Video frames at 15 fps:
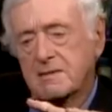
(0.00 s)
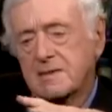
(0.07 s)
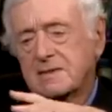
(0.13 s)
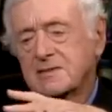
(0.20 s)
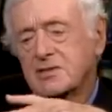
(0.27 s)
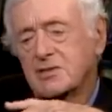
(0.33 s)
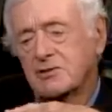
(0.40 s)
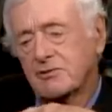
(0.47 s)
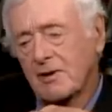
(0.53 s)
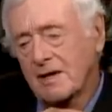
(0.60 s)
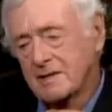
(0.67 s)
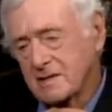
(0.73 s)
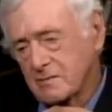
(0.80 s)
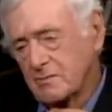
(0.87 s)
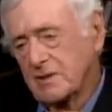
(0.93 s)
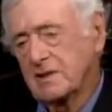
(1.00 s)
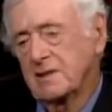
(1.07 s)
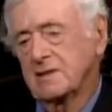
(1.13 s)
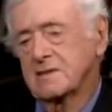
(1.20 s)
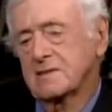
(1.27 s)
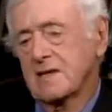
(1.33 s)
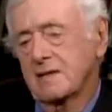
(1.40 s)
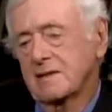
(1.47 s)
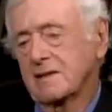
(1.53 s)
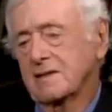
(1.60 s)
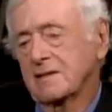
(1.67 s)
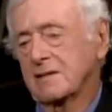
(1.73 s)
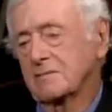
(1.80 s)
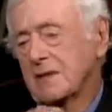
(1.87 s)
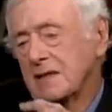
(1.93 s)
it strikes me as I
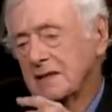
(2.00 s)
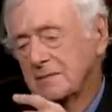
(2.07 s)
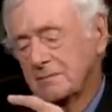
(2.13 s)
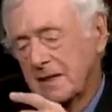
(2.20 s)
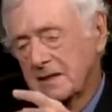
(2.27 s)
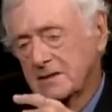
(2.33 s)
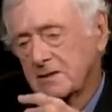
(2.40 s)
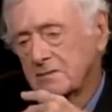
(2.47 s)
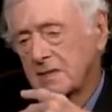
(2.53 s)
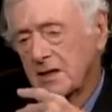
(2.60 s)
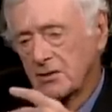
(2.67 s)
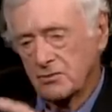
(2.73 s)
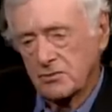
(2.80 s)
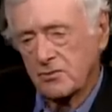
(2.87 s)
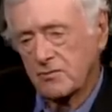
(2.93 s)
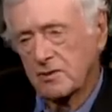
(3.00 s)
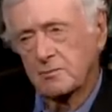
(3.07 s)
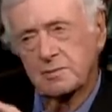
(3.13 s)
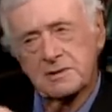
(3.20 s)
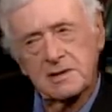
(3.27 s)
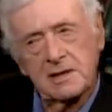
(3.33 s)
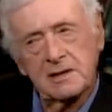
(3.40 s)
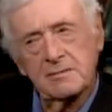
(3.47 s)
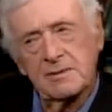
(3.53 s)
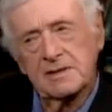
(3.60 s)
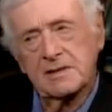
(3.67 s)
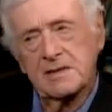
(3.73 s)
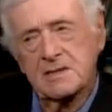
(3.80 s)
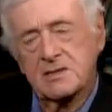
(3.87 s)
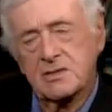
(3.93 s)
think back on my own career, particularly my
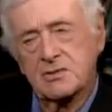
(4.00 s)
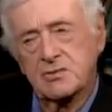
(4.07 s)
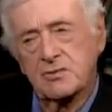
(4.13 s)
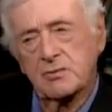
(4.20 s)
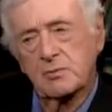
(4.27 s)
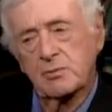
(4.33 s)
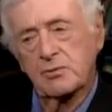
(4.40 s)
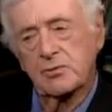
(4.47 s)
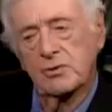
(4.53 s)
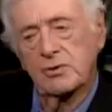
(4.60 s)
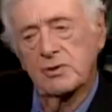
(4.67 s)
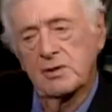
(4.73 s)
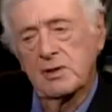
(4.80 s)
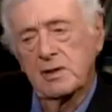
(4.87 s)
days as a reporter.